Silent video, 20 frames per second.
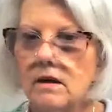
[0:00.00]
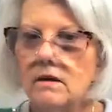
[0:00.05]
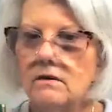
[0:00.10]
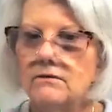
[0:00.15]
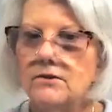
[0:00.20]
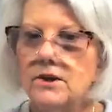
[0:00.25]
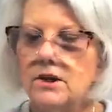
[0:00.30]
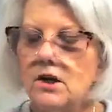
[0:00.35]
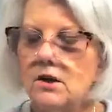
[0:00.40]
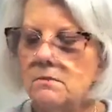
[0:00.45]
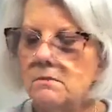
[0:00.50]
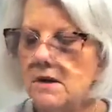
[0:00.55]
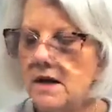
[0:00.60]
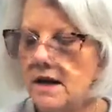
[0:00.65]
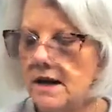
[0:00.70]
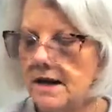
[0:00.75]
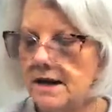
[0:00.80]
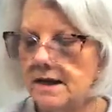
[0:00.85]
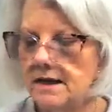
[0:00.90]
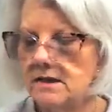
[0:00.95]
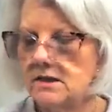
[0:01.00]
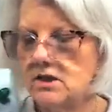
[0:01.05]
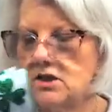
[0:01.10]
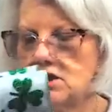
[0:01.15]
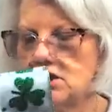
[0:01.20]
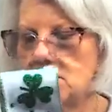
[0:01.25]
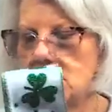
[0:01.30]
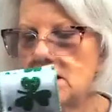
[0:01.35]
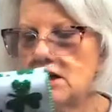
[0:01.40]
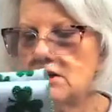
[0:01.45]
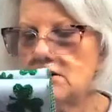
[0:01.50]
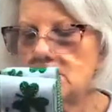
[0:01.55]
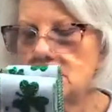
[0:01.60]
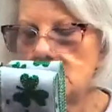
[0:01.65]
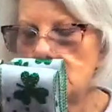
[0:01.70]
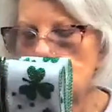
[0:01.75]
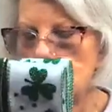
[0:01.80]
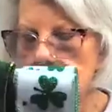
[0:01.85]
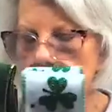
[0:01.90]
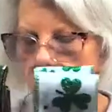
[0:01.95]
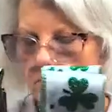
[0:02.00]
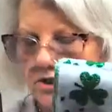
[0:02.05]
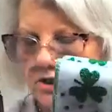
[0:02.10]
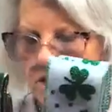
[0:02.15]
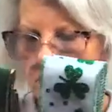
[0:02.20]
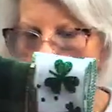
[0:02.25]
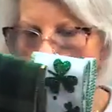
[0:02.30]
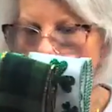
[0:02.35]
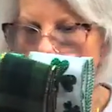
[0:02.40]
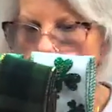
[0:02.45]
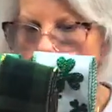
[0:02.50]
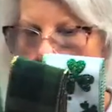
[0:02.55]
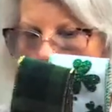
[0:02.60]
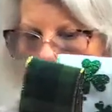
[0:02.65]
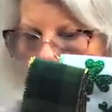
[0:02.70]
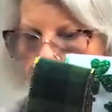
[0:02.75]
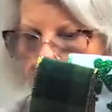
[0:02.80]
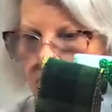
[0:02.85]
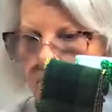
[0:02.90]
If you don't mind, share my,